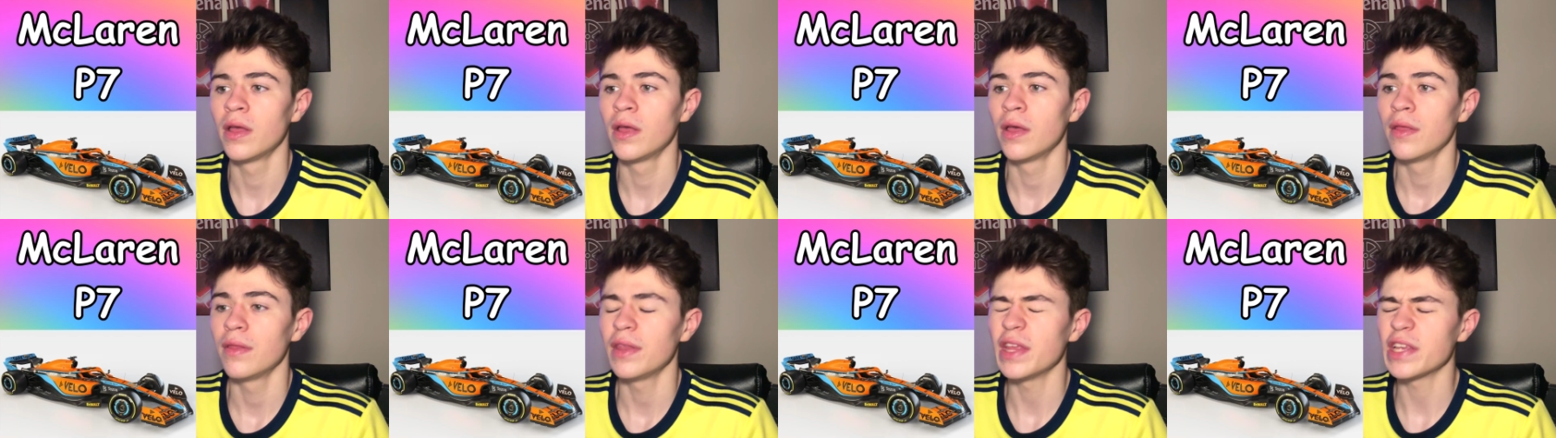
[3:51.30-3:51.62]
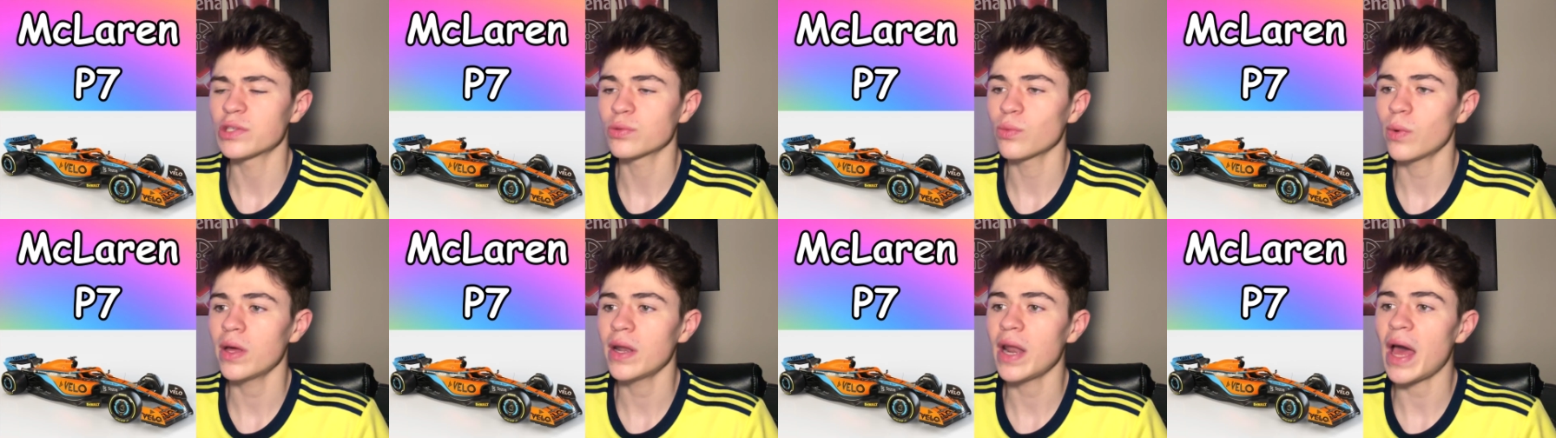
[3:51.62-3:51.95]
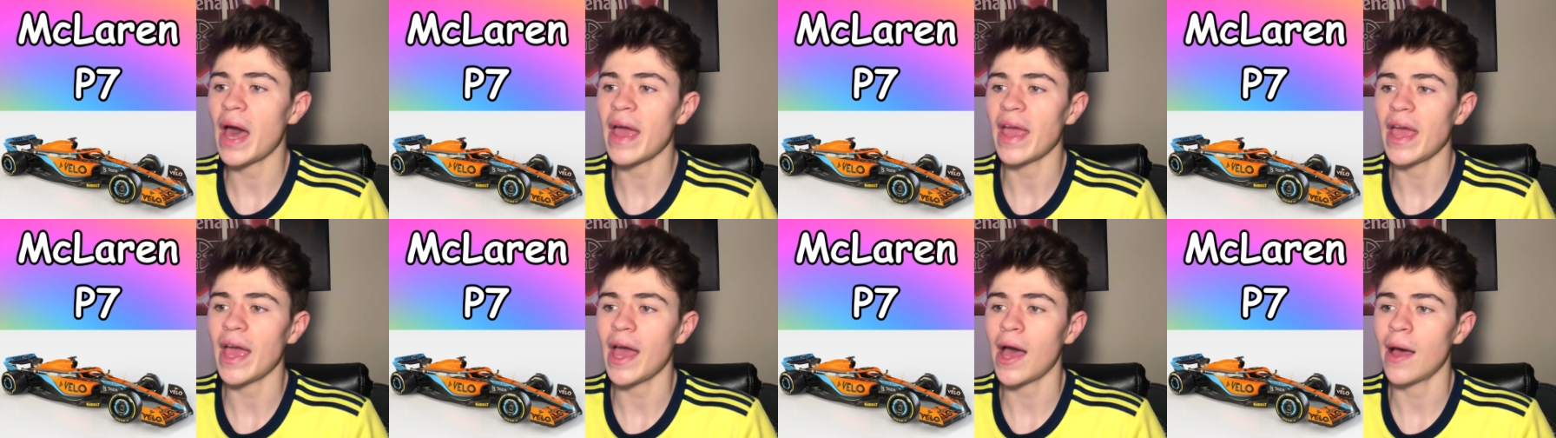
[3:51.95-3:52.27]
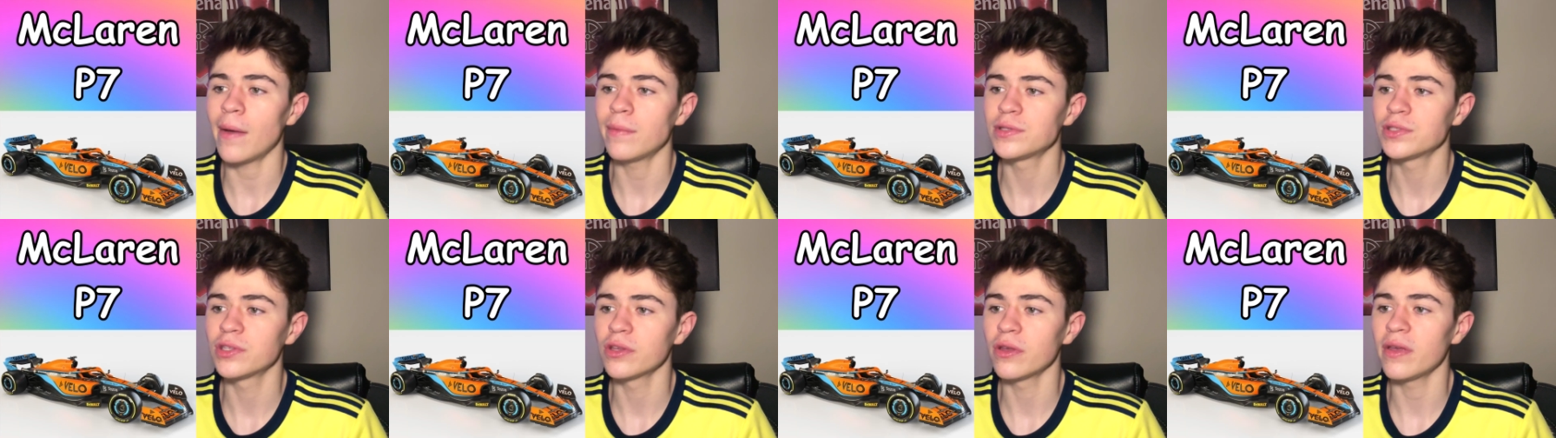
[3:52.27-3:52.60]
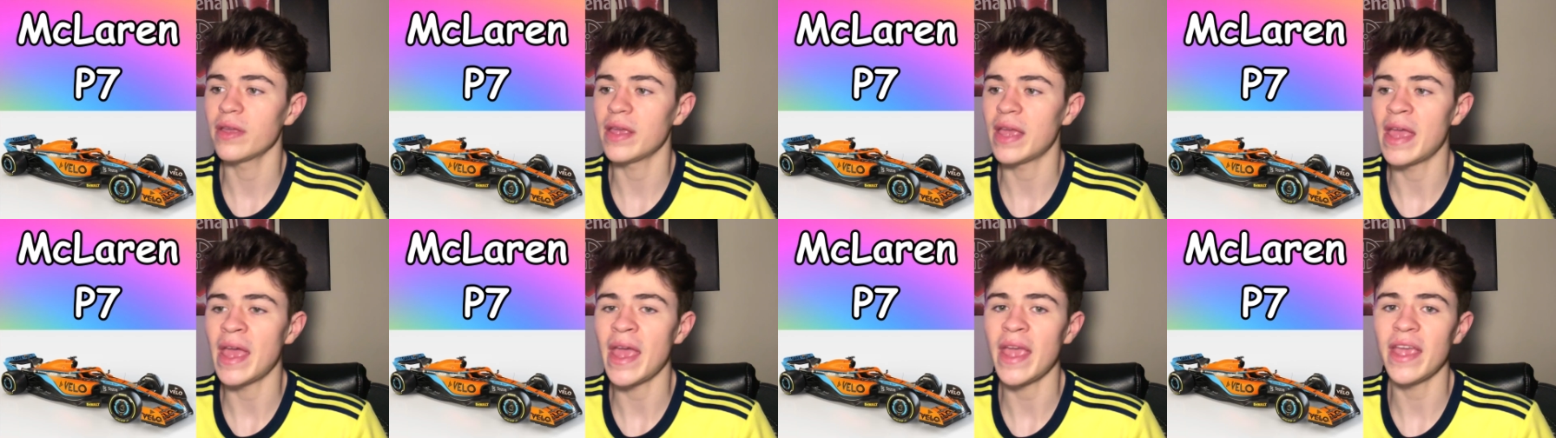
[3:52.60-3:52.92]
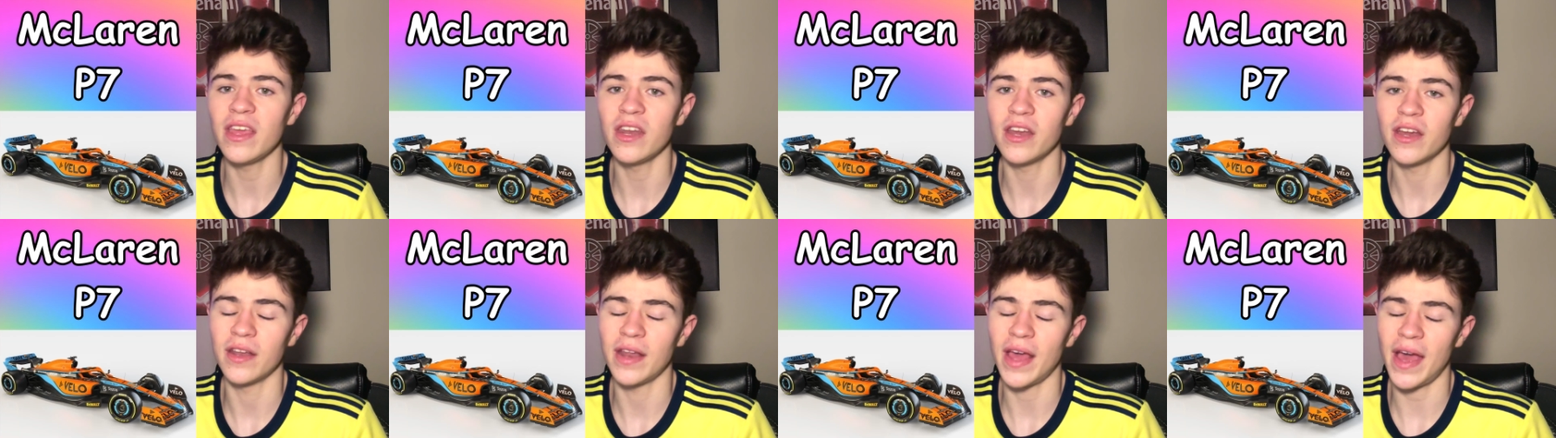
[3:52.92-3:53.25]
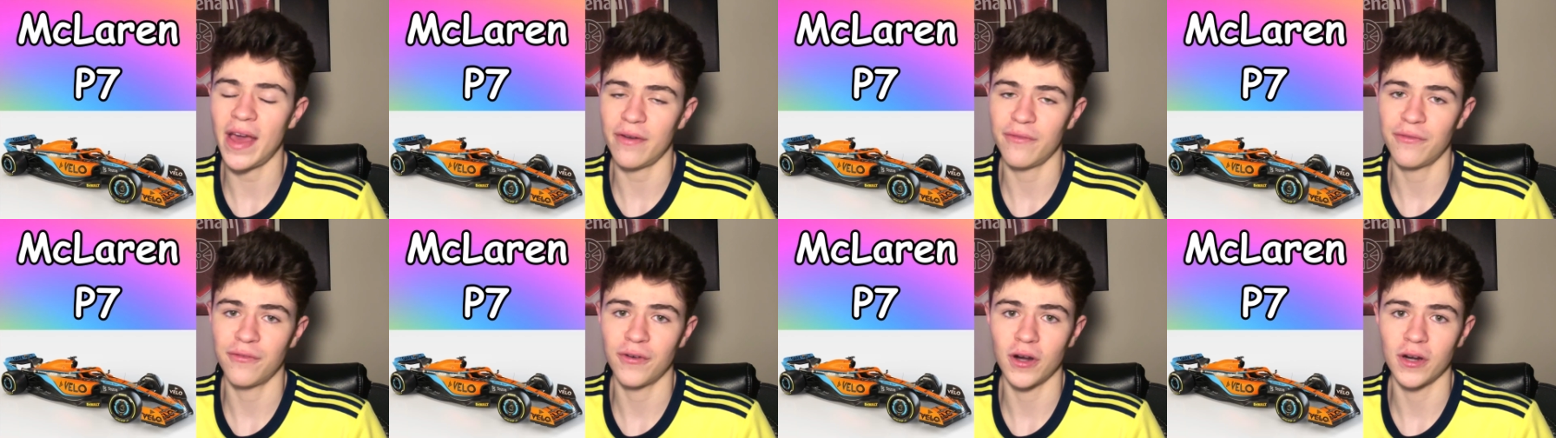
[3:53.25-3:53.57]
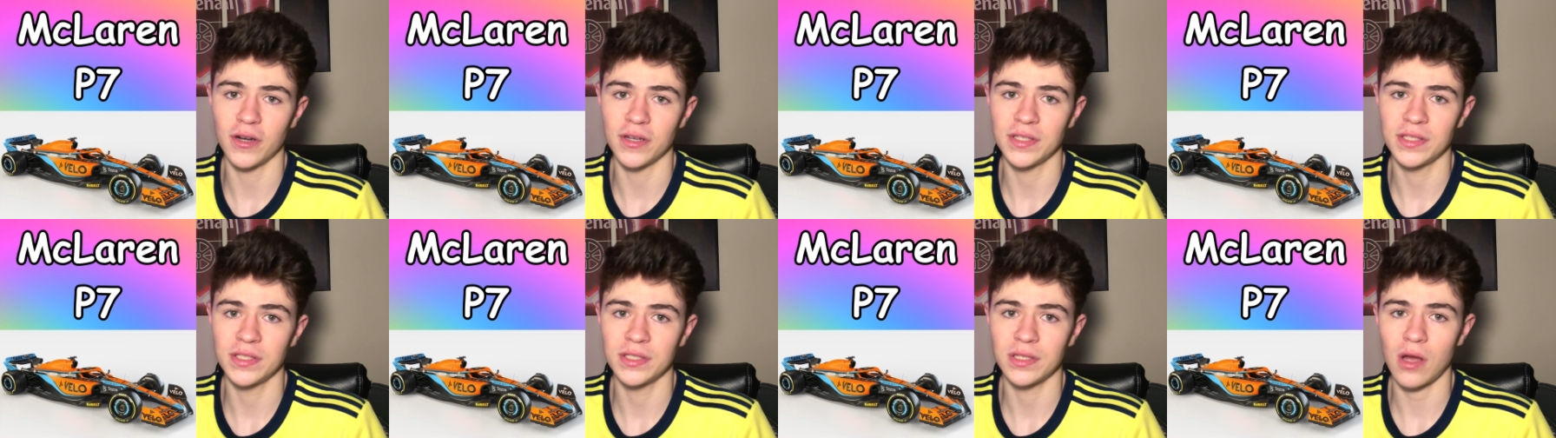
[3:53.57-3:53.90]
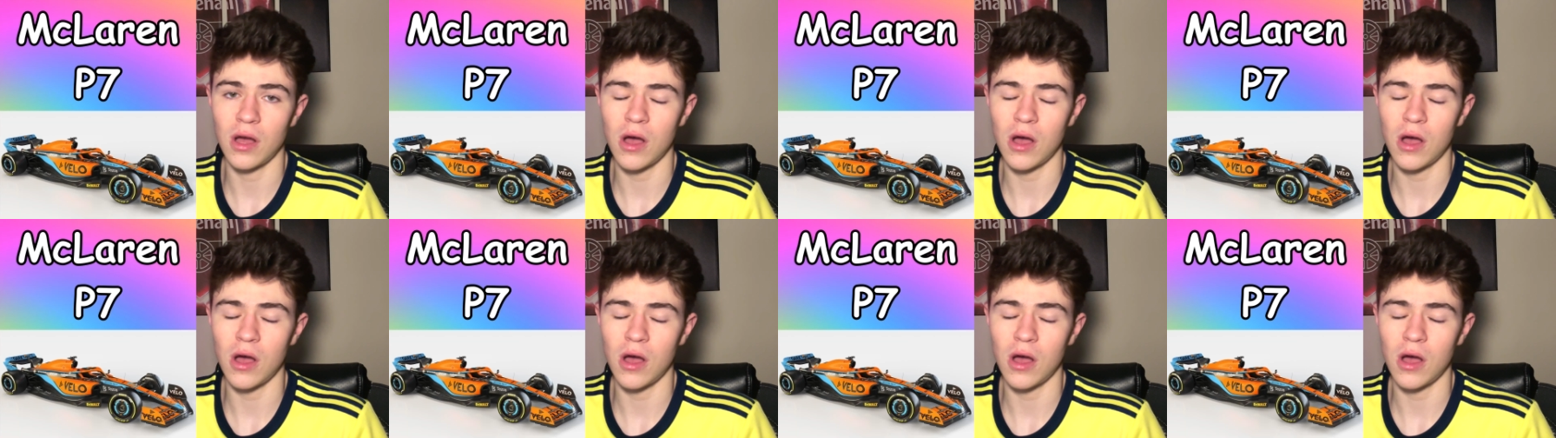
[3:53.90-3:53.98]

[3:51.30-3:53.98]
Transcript: This one I absolutely hated at first